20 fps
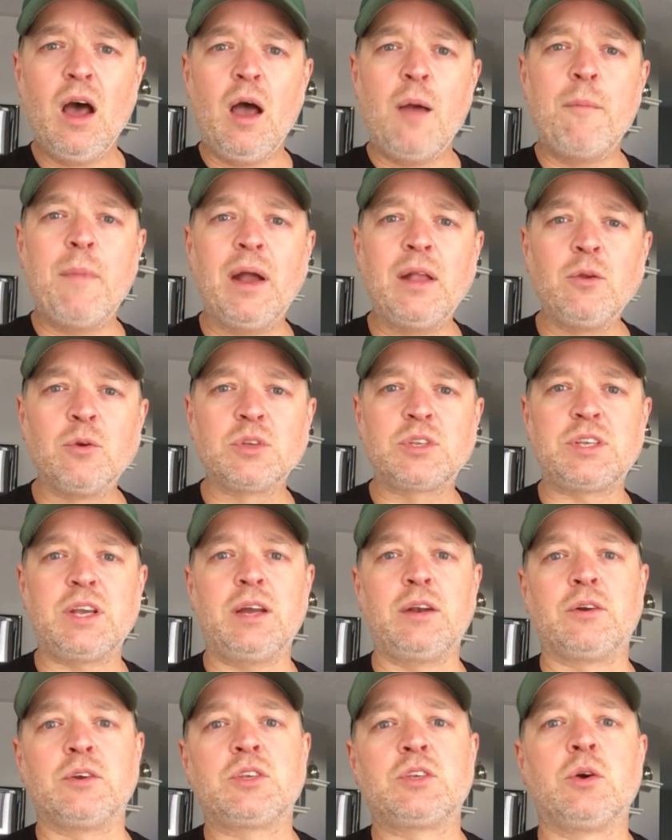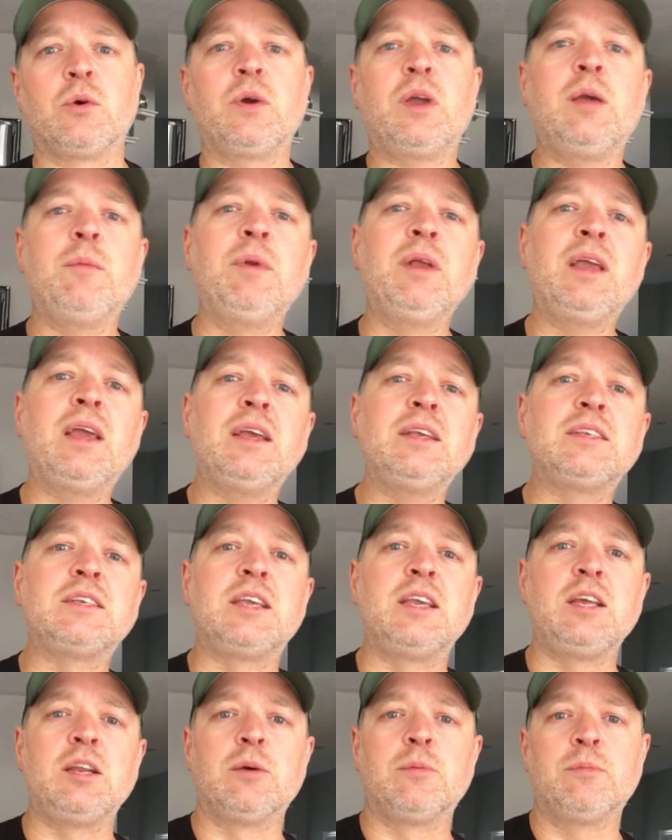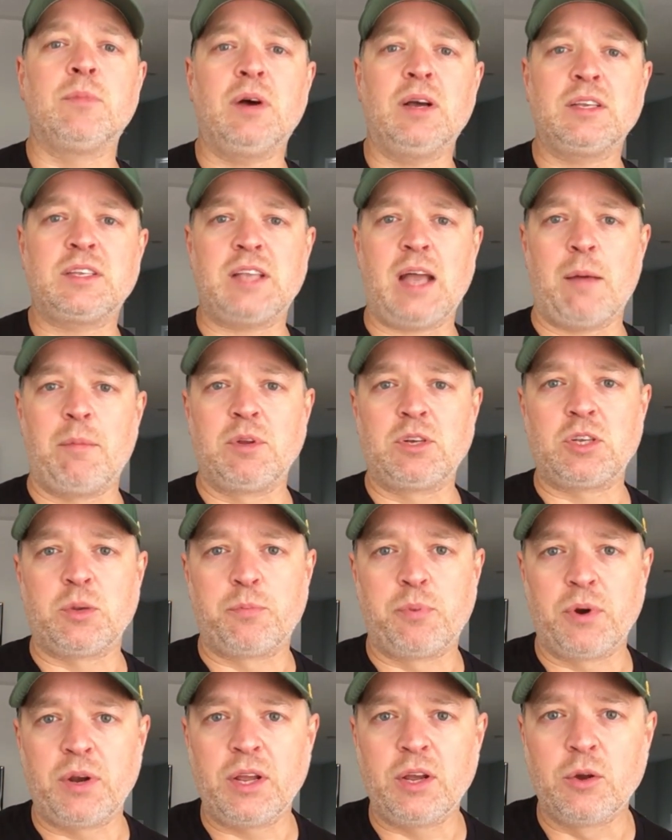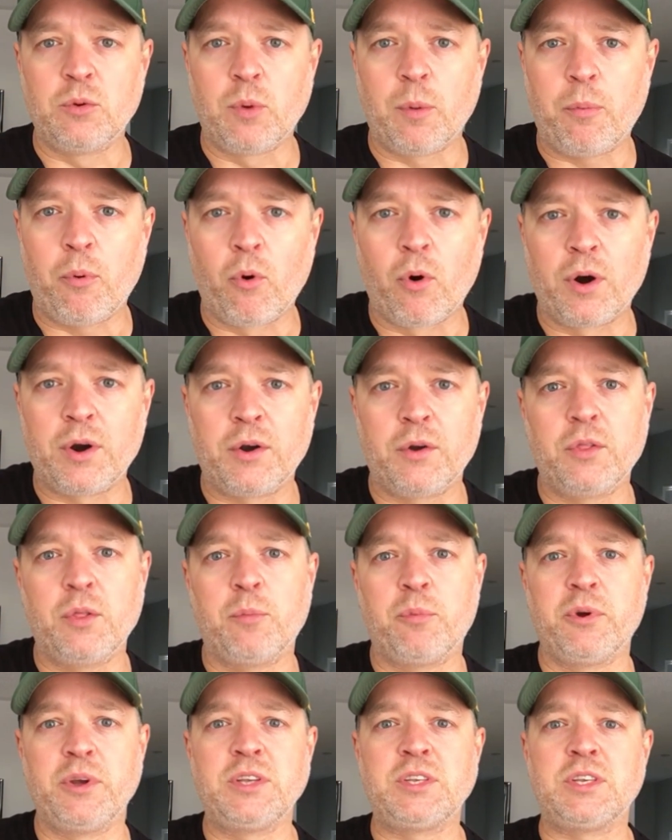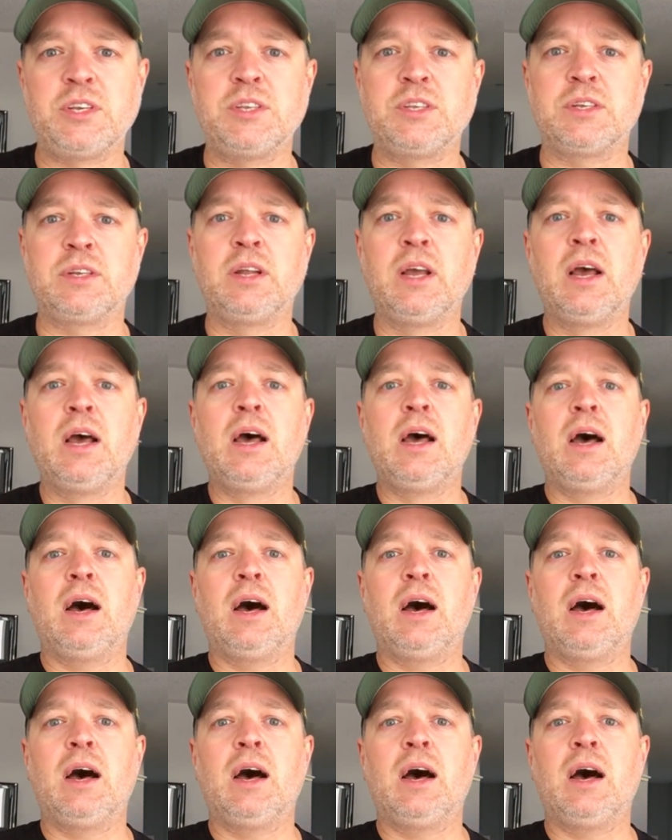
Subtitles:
Emmanuel Sanders. So him and Case Keenum established a pretty good rapport during the preseason.